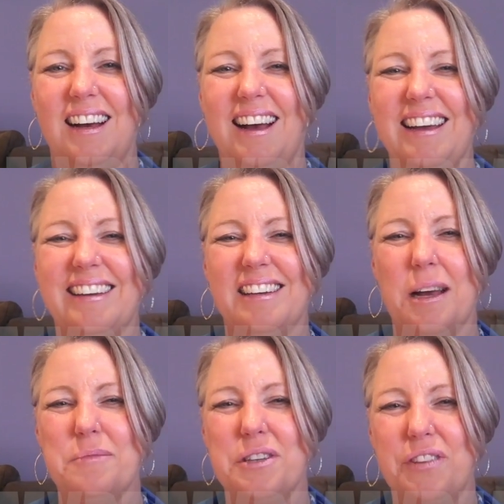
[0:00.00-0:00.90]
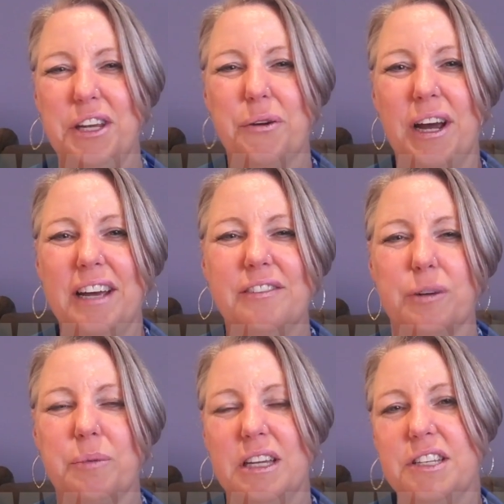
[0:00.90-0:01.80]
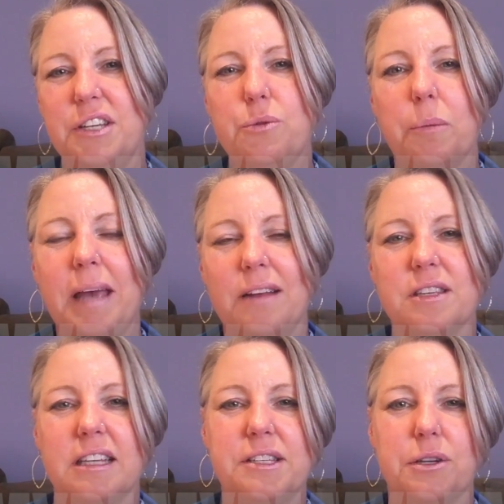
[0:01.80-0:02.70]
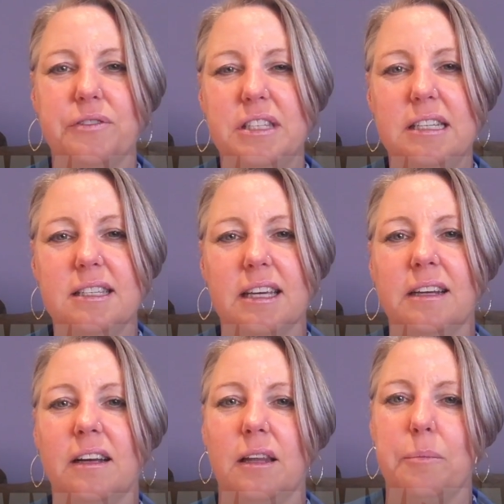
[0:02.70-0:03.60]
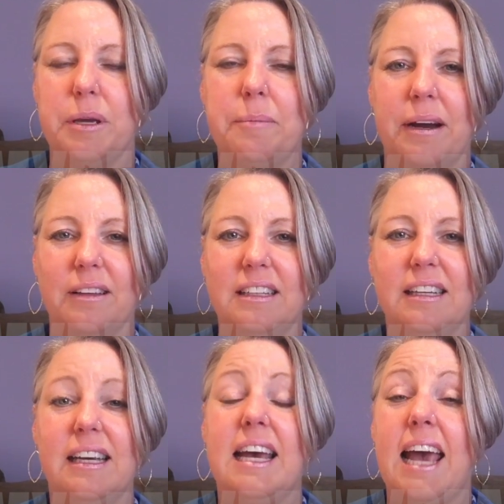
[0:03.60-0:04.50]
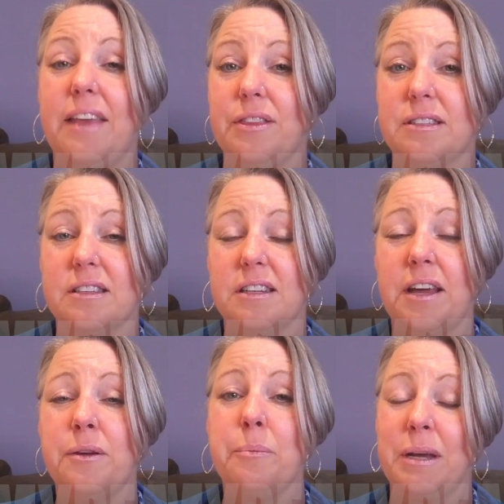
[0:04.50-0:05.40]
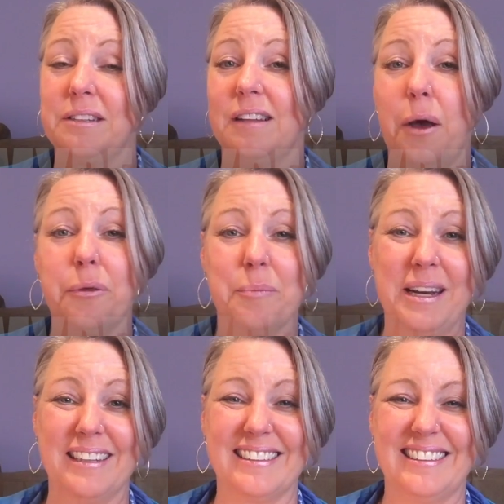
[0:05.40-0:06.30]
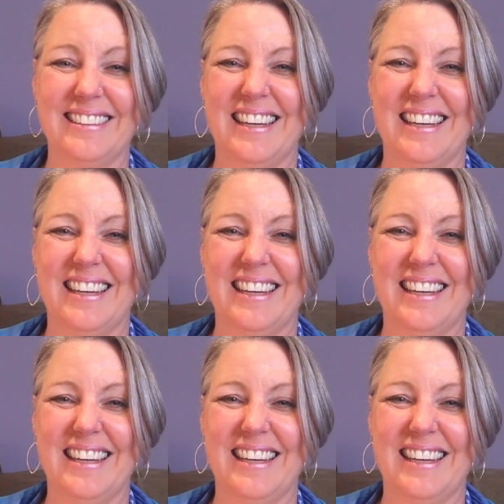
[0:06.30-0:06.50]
Hi, I'm Tiffany Craig from Continuum Counseling Services in Columbia, Maryland, and this is another Mental Health Minute.